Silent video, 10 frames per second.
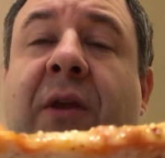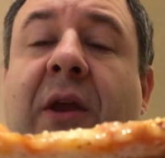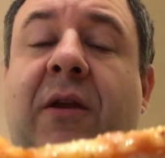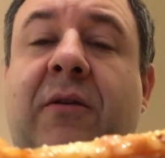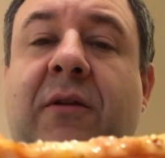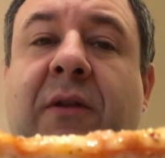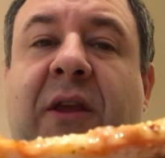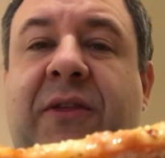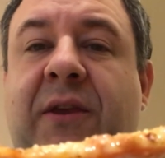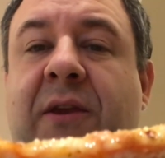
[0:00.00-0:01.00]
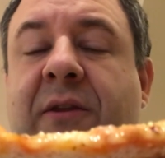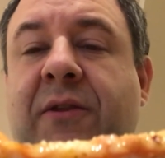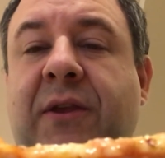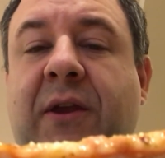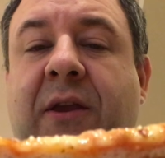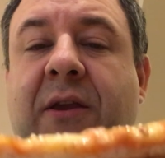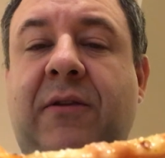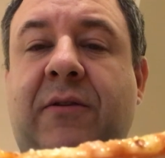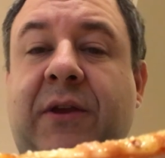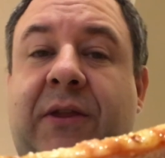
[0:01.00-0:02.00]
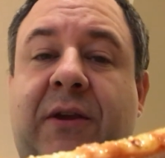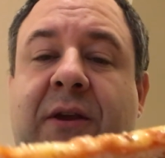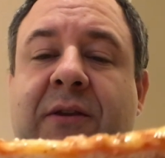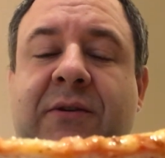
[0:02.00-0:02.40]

and like thin and thick, and thick.